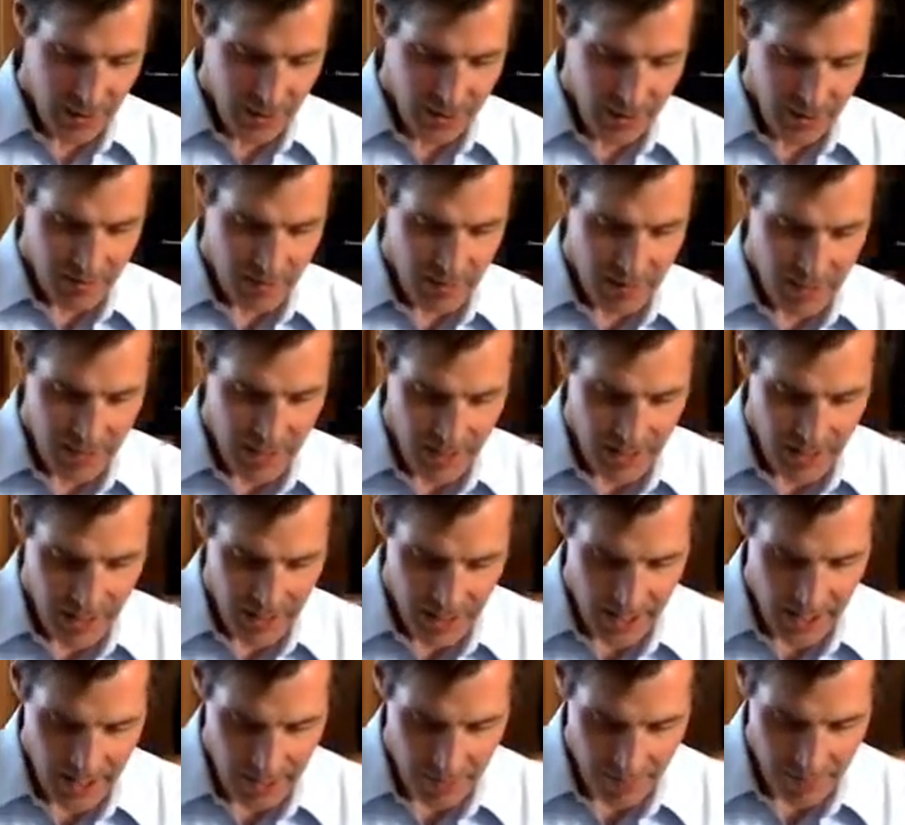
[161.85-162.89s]
I'm going to
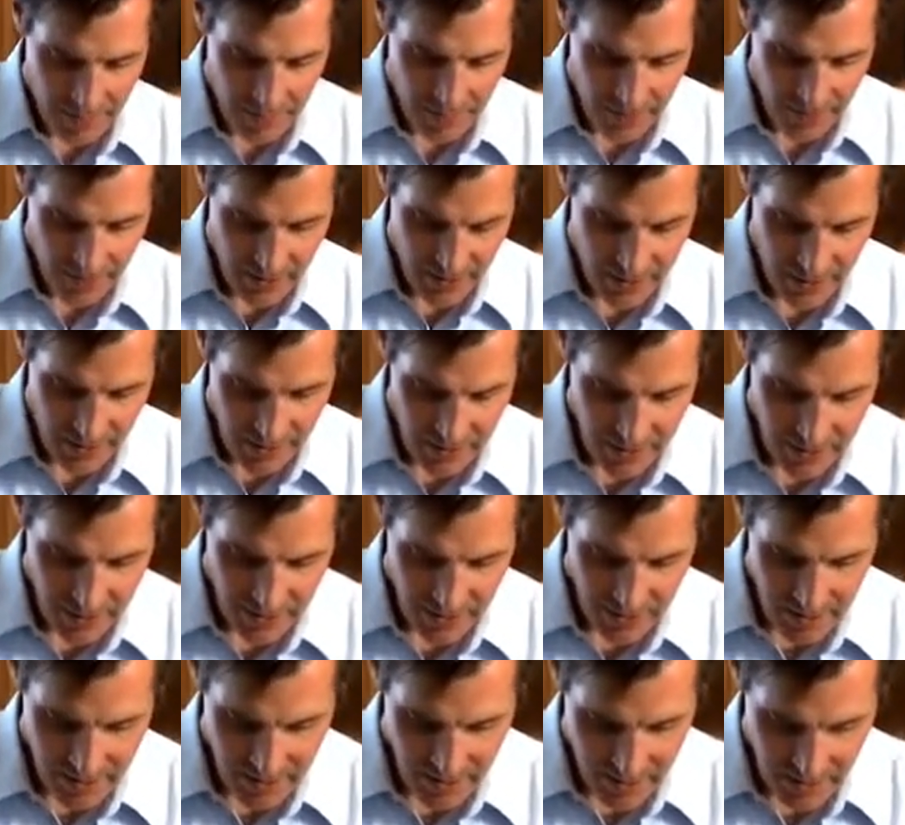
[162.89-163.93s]
have
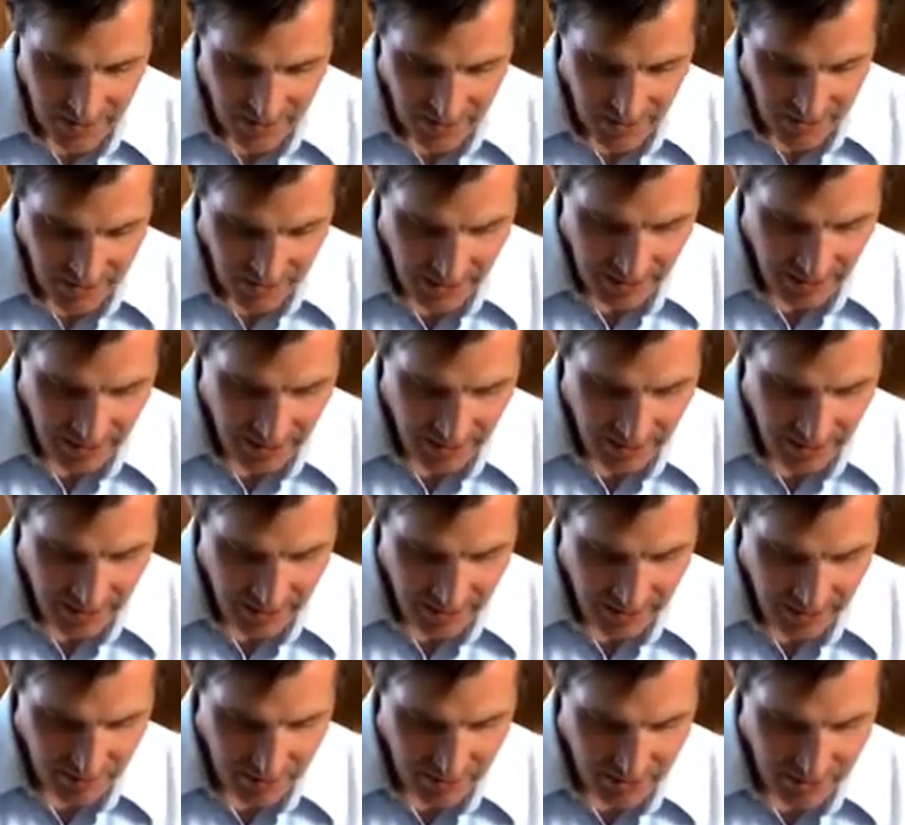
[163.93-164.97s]

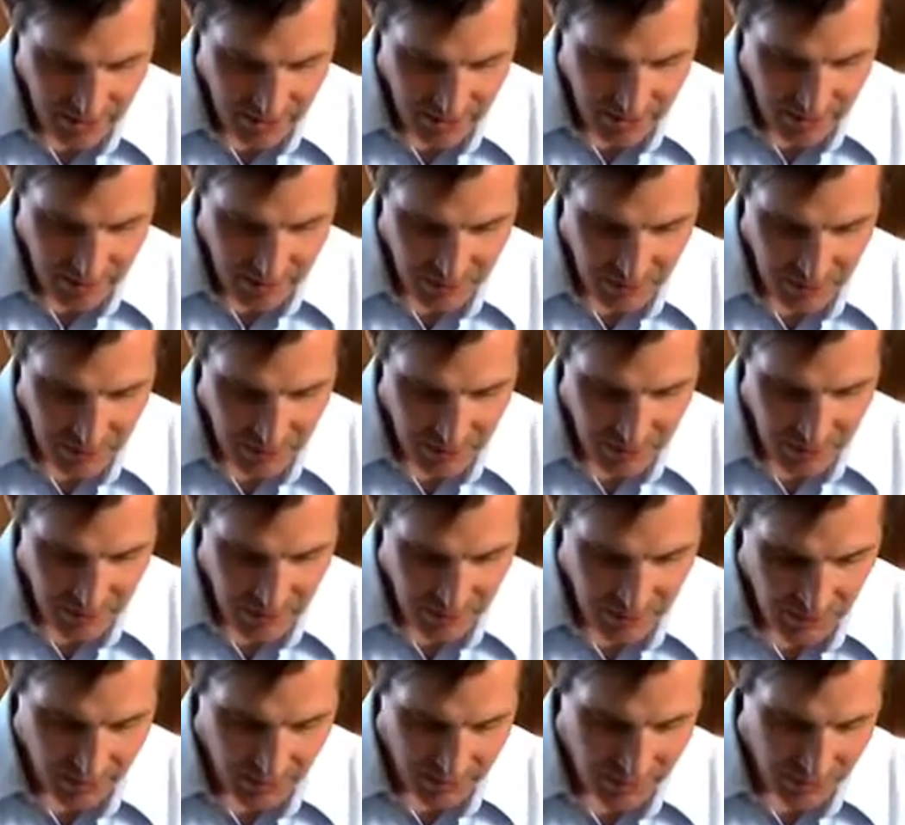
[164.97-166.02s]
about 3 teaspoons
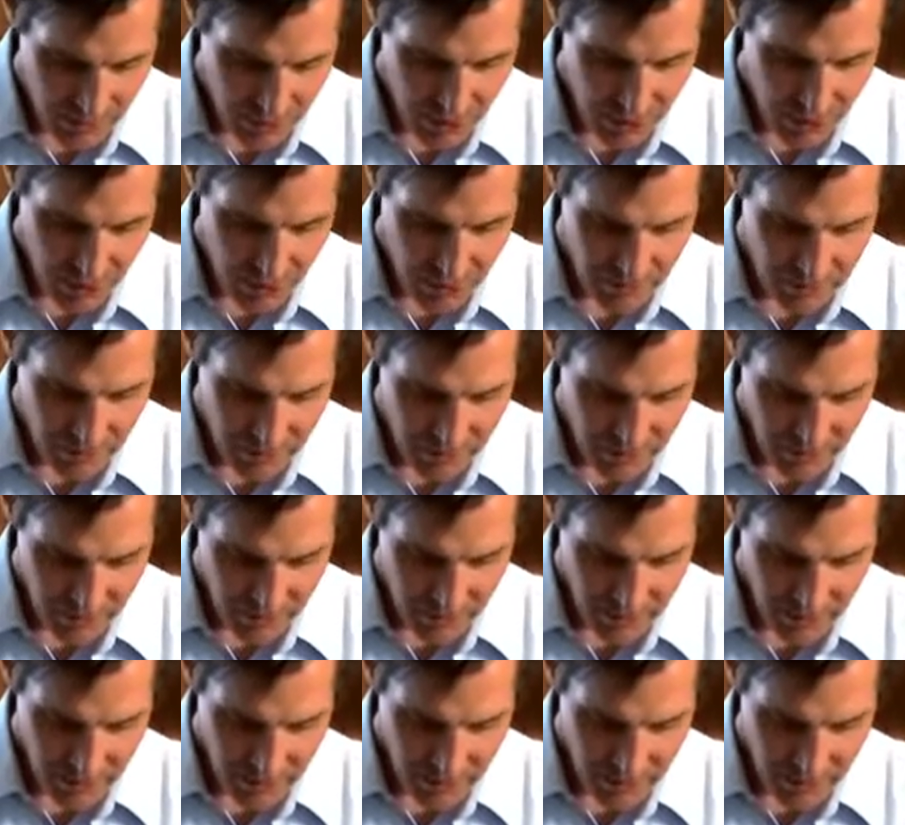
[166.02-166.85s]
of cumin